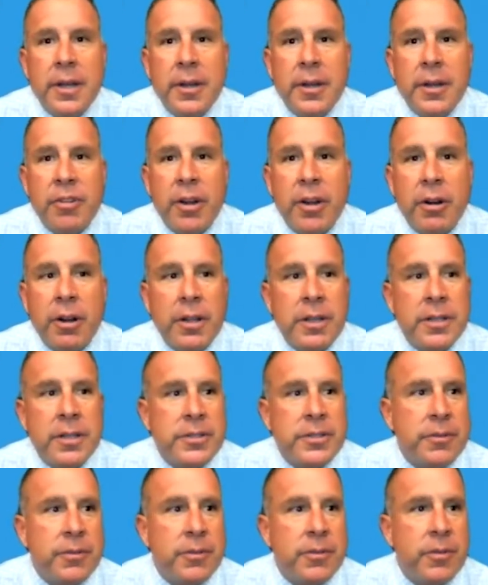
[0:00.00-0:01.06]
You know,
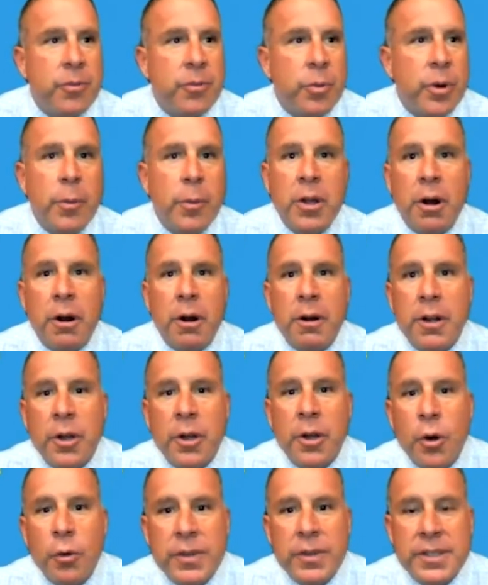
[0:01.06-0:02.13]
regardless of where we are in the
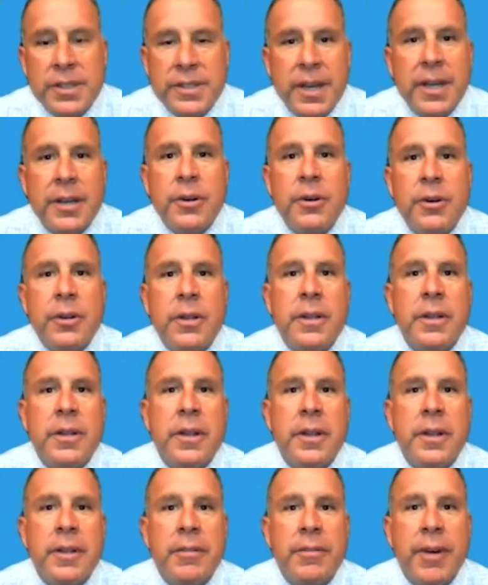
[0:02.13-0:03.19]
COVID cycle
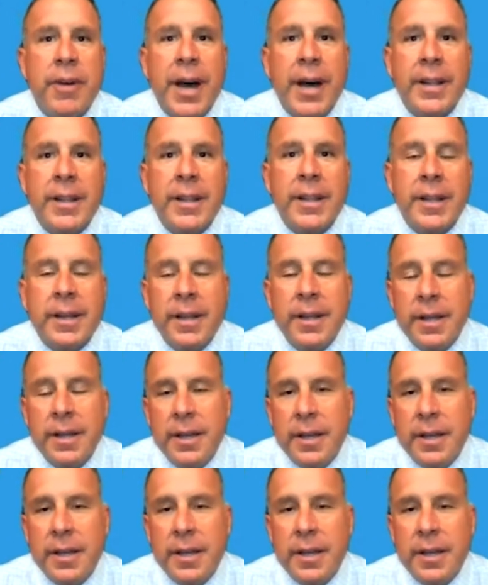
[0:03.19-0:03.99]
and the fact that,